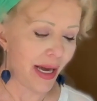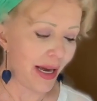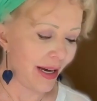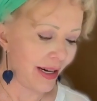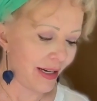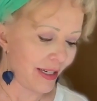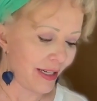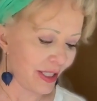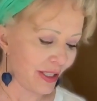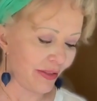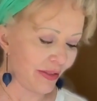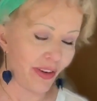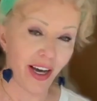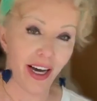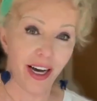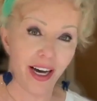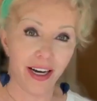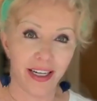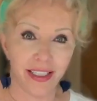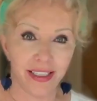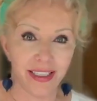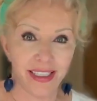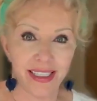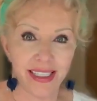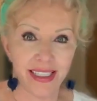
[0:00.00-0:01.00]
heart of
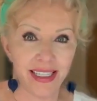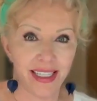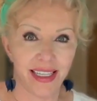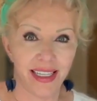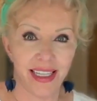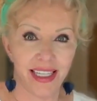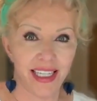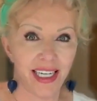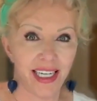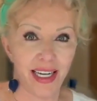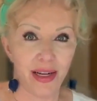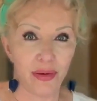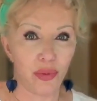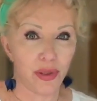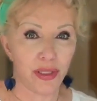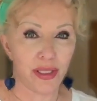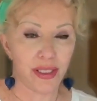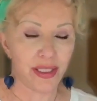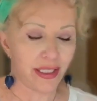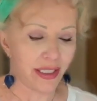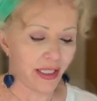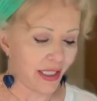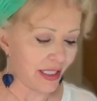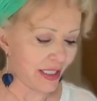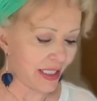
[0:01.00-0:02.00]
hearts that I
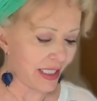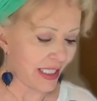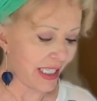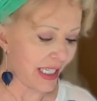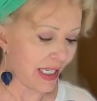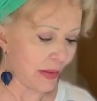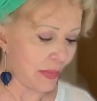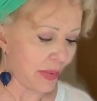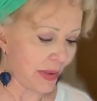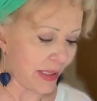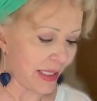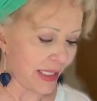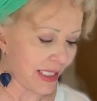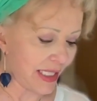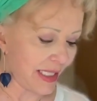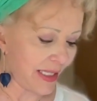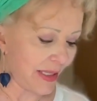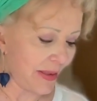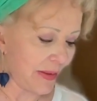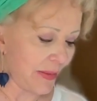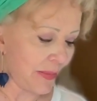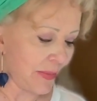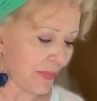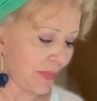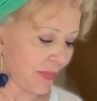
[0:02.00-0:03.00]
wasn't going to keep it.
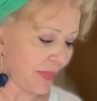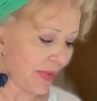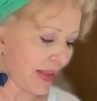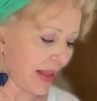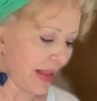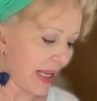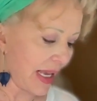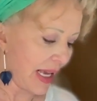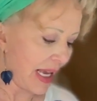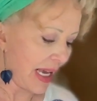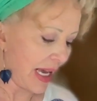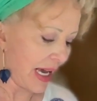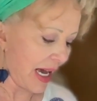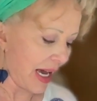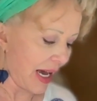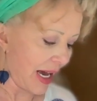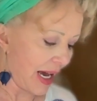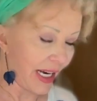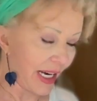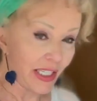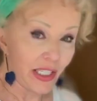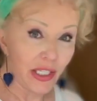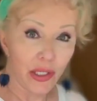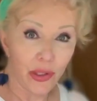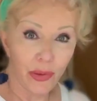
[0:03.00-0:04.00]

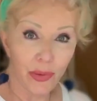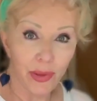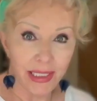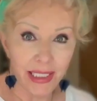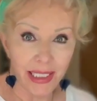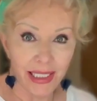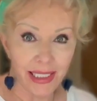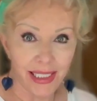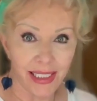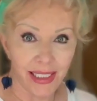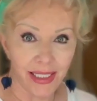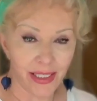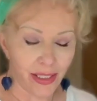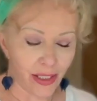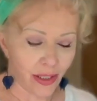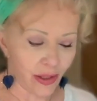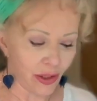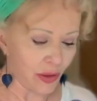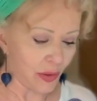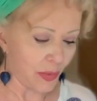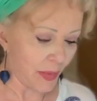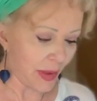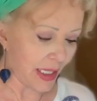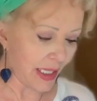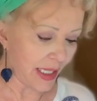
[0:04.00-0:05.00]
I knew it didn't
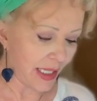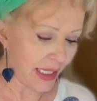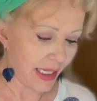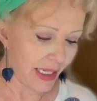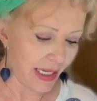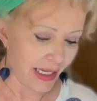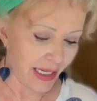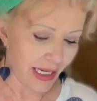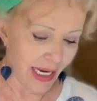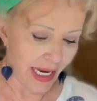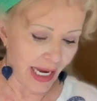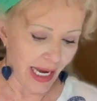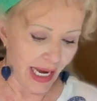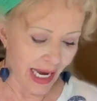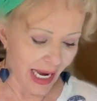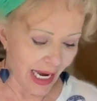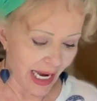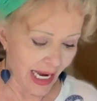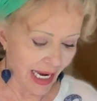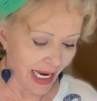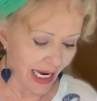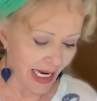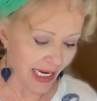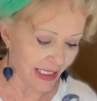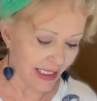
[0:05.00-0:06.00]
suit me,
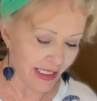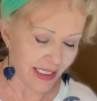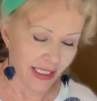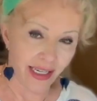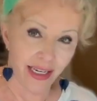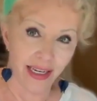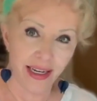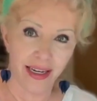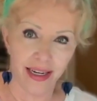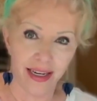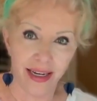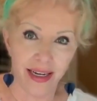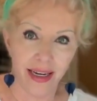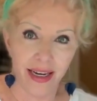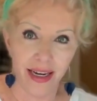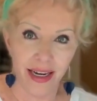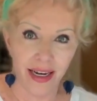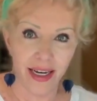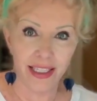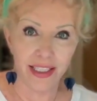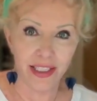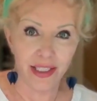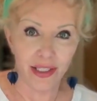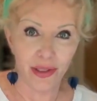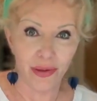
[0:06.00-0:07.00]
and
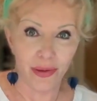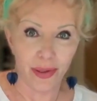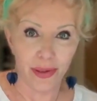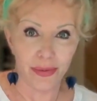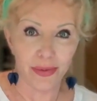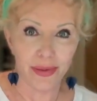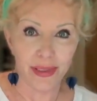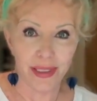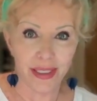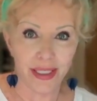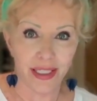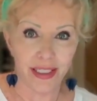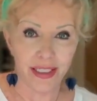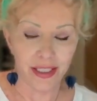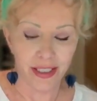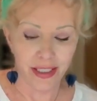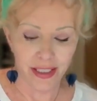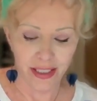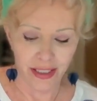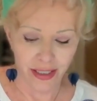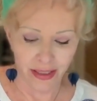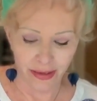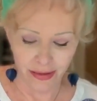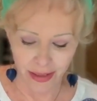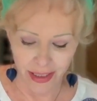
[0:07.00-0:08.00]
I knew I was going
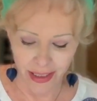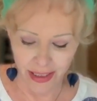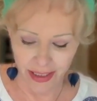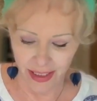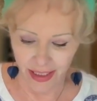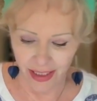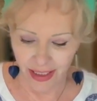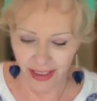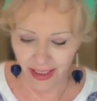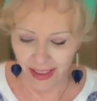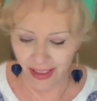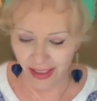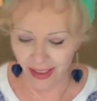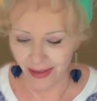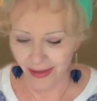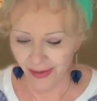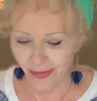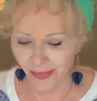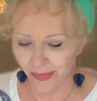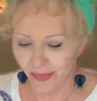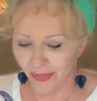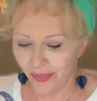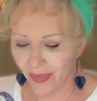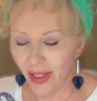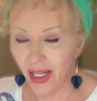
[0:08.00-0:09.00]
to donate it
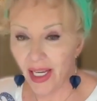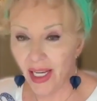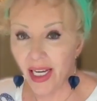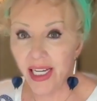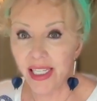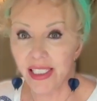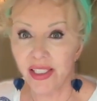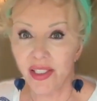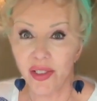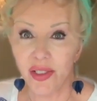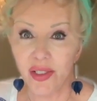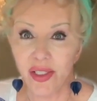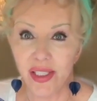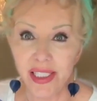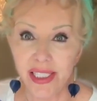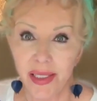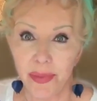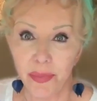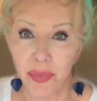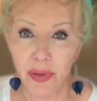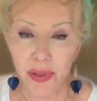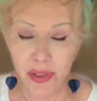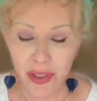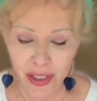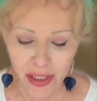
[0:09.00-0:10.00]
as soon as
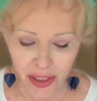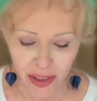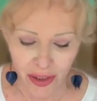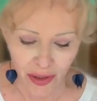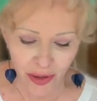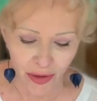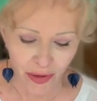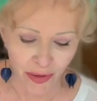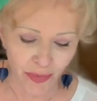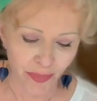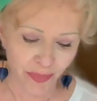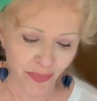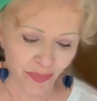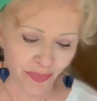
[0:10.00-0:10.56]
I put it on.